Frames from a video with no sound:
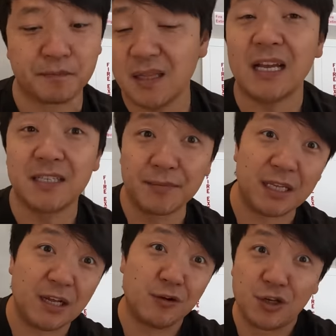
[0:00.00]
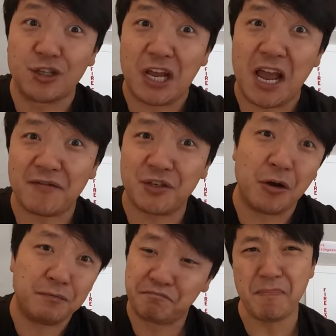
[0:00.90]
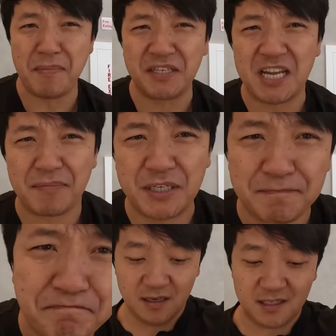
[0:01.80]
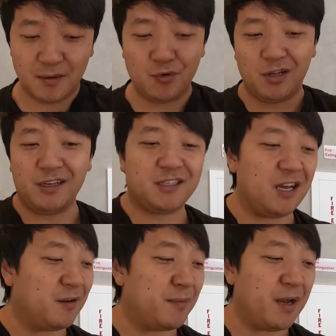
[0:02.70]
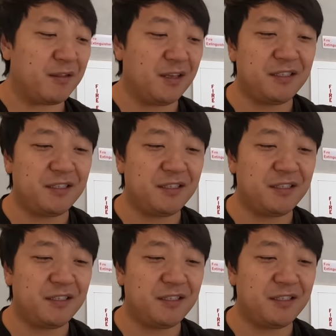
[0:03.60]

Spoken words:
And that's something they don't usually have, so baby steps. This I'm really excited about.